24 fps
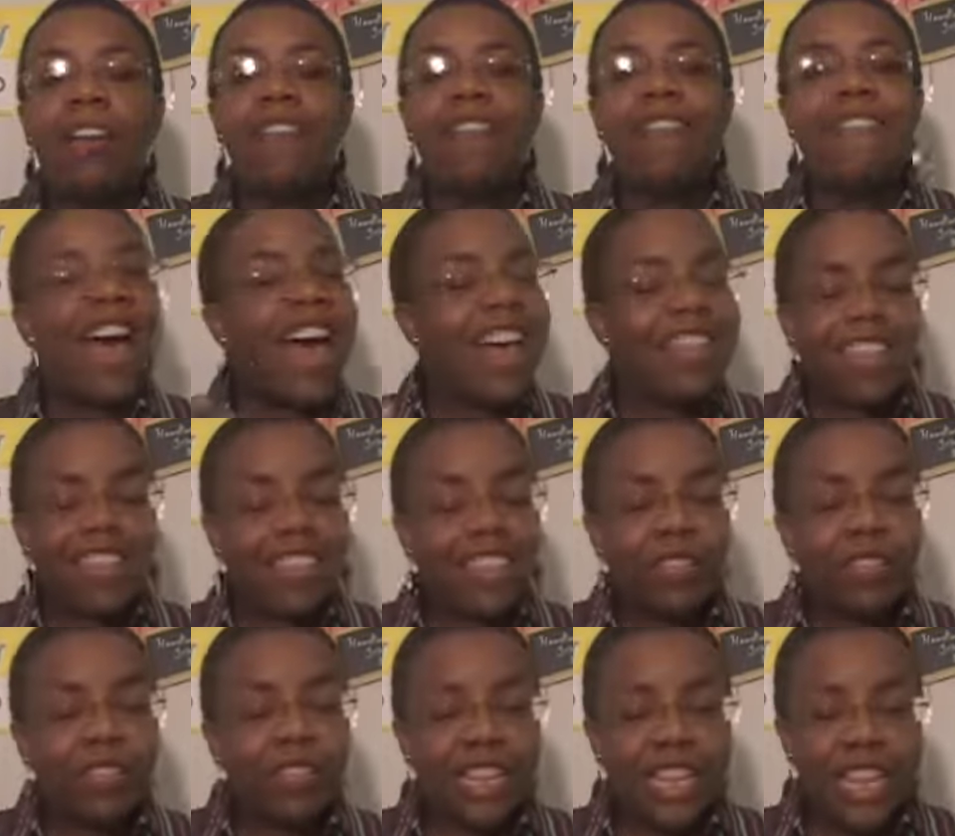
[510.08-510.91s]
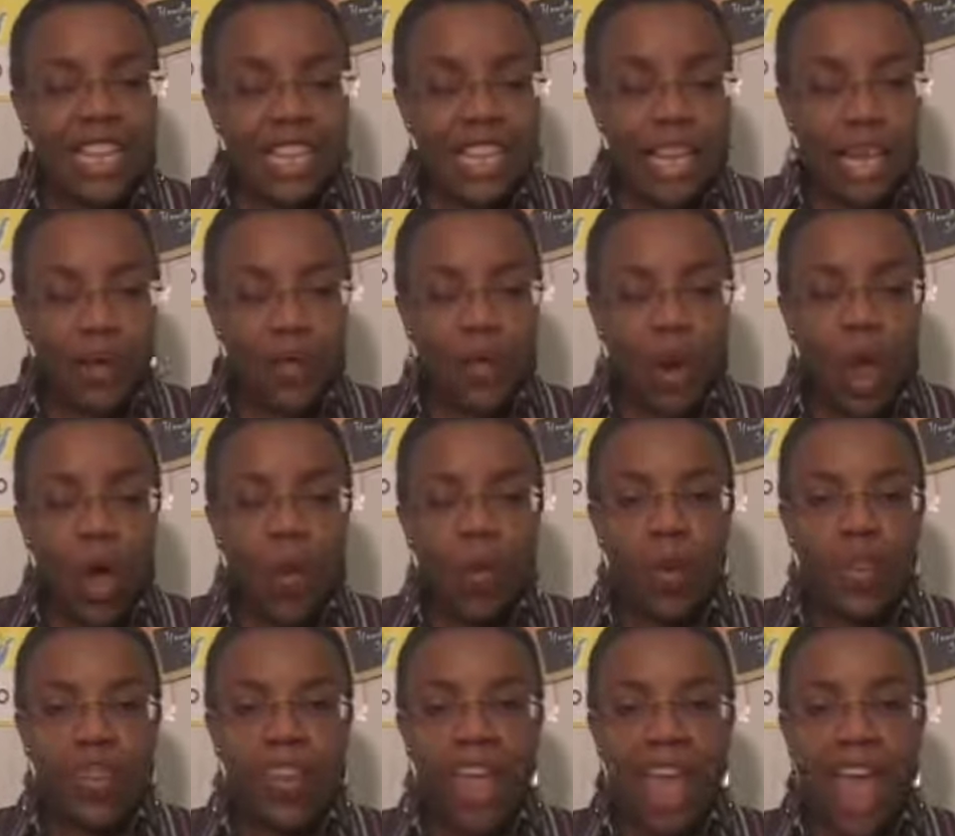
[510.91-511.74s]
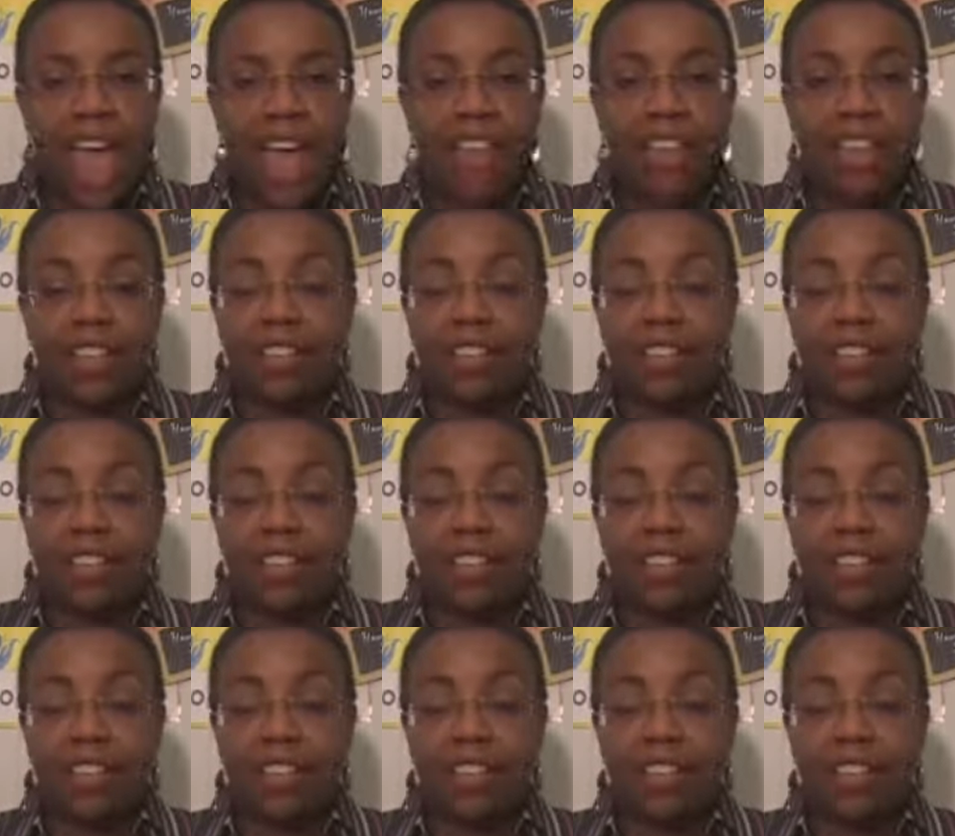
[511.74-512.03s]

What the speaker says: Not that there's anything wrong with that.